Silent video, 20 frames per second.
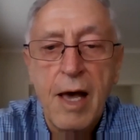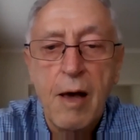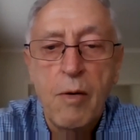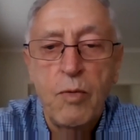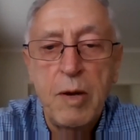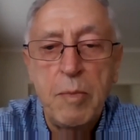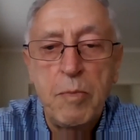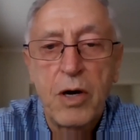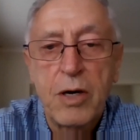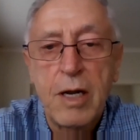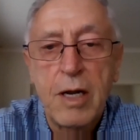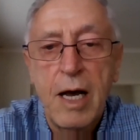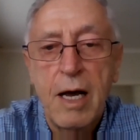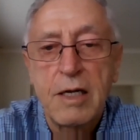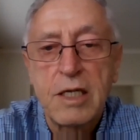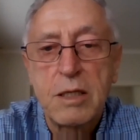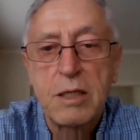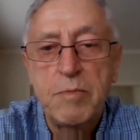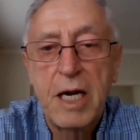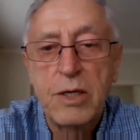We put a
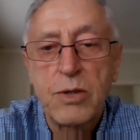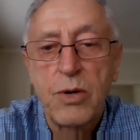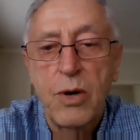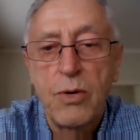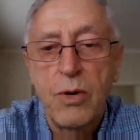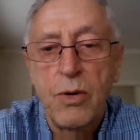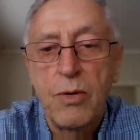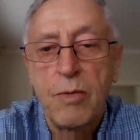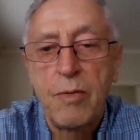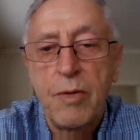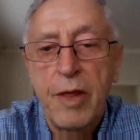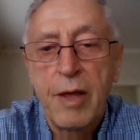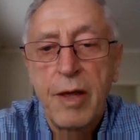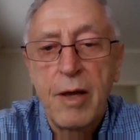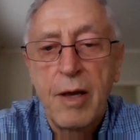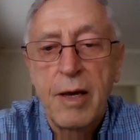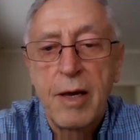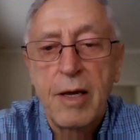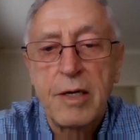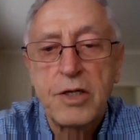special
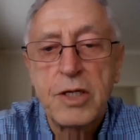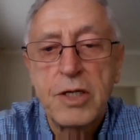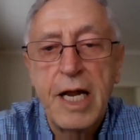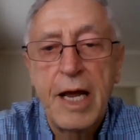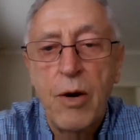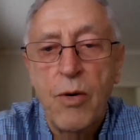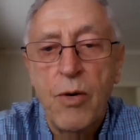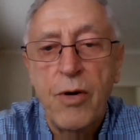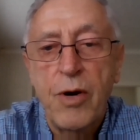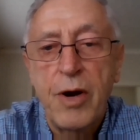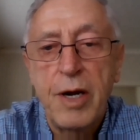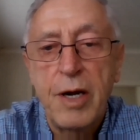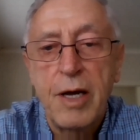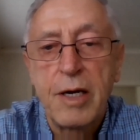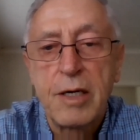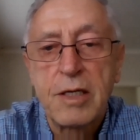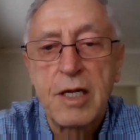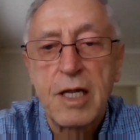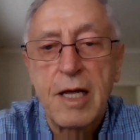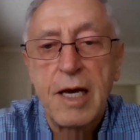steroid
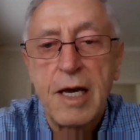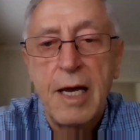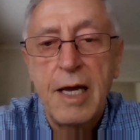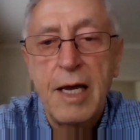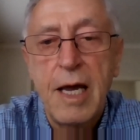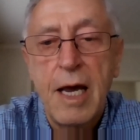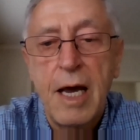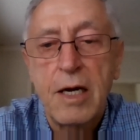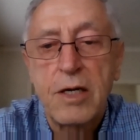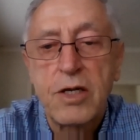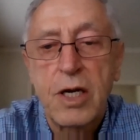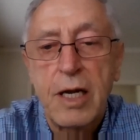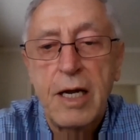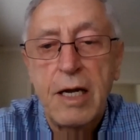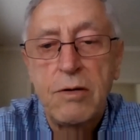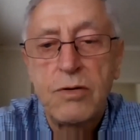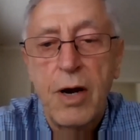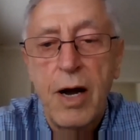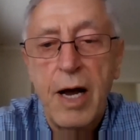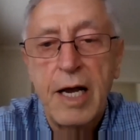into the ear to
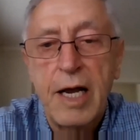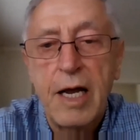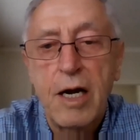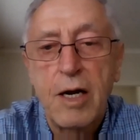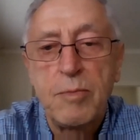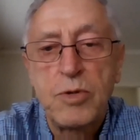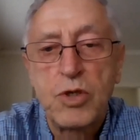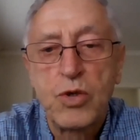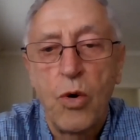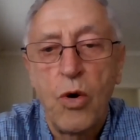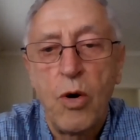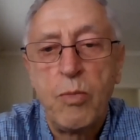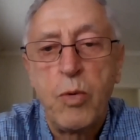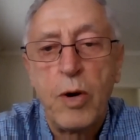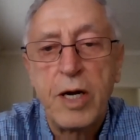try and get absorbed,